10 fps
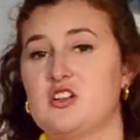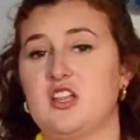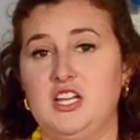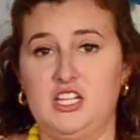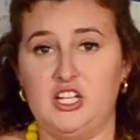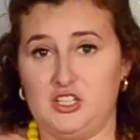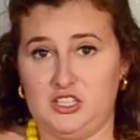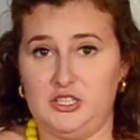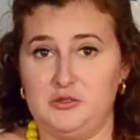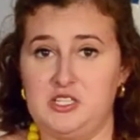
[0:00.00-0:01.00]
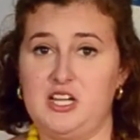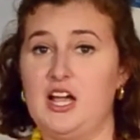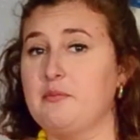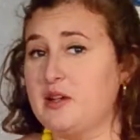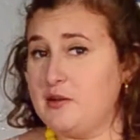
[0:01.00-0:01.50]
going to take your glue. Today
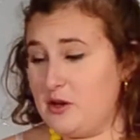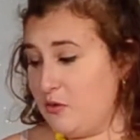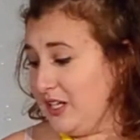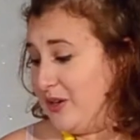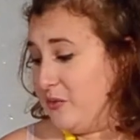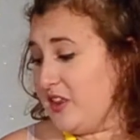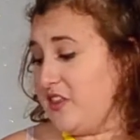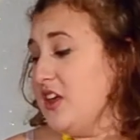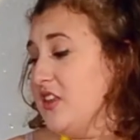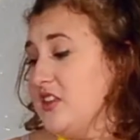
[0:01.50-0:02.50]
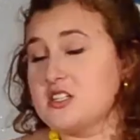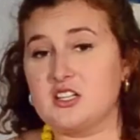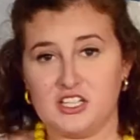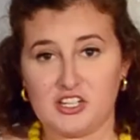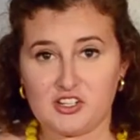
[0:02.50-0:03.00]
I'm going to be working with this
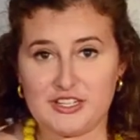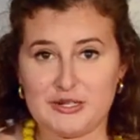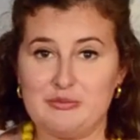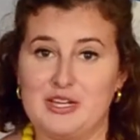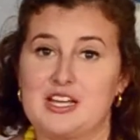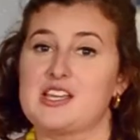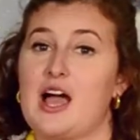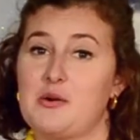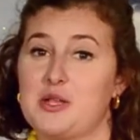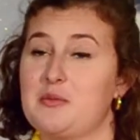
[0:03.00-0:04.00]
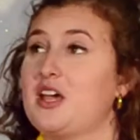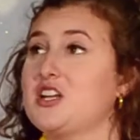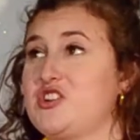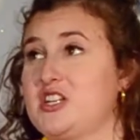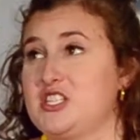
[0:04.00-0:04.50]
clear glue because I want to make a
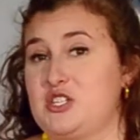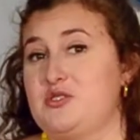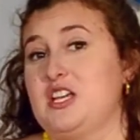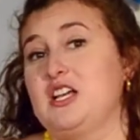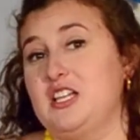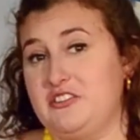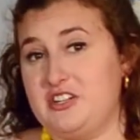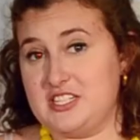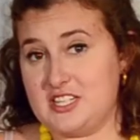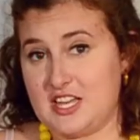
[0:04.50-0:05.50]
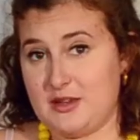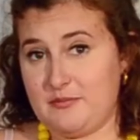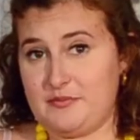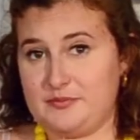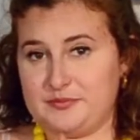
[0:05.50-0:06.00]
translucent glittery slime.
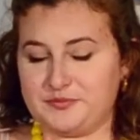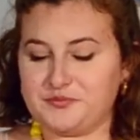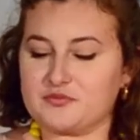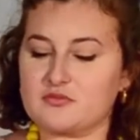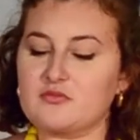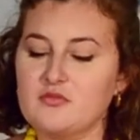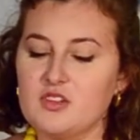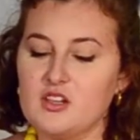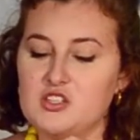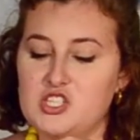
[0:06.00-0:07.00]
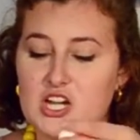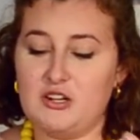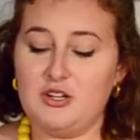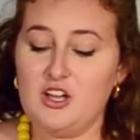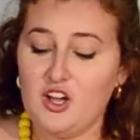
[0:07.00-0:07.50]

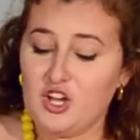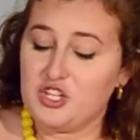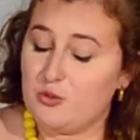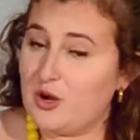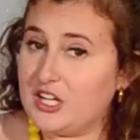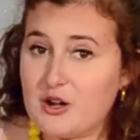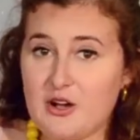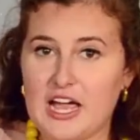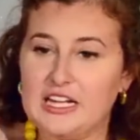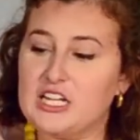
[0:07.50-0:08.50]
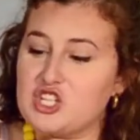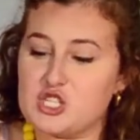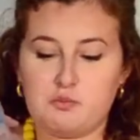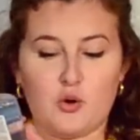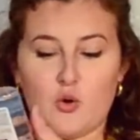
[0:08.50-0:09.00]
So, you want to go ahead and
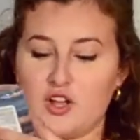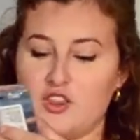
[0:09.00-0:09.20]
just pour